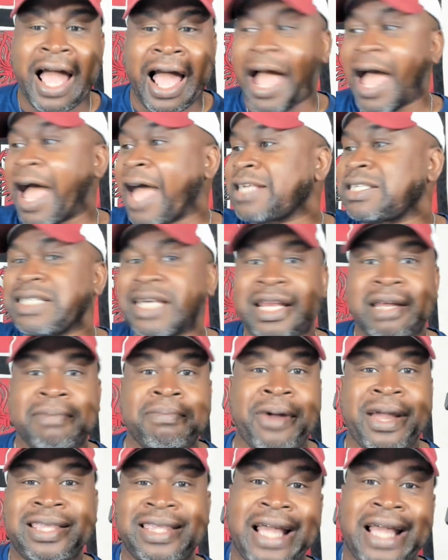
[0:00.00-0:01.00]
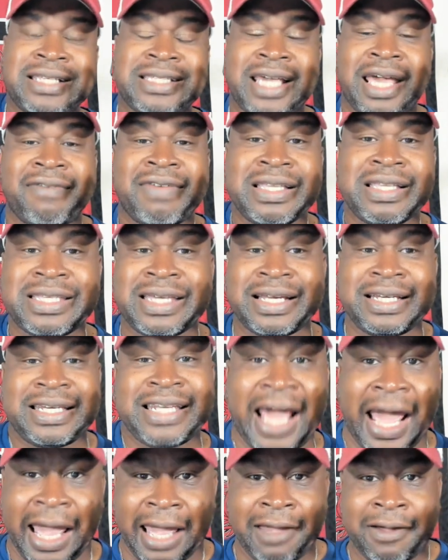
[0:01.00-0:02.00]
I celebrate Thanksgiving
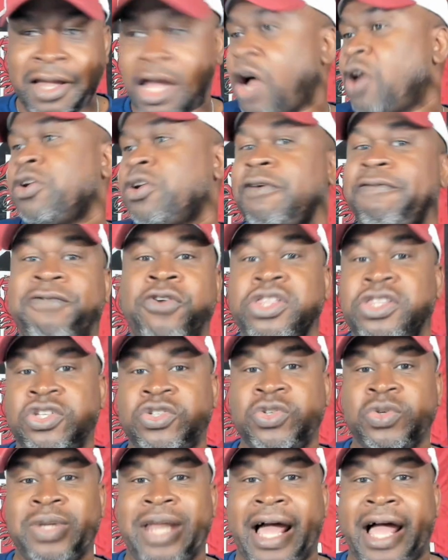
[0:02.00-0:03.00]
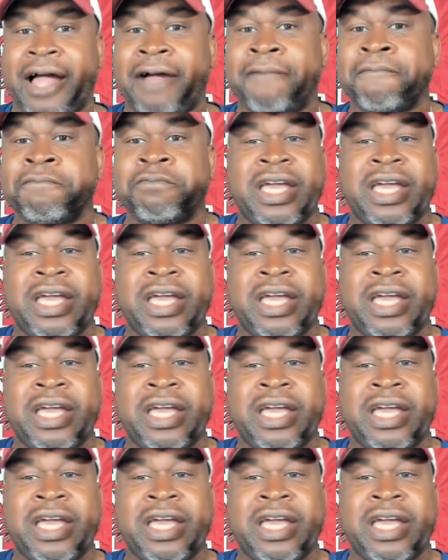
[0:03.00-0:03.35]
today on the Fourth of July,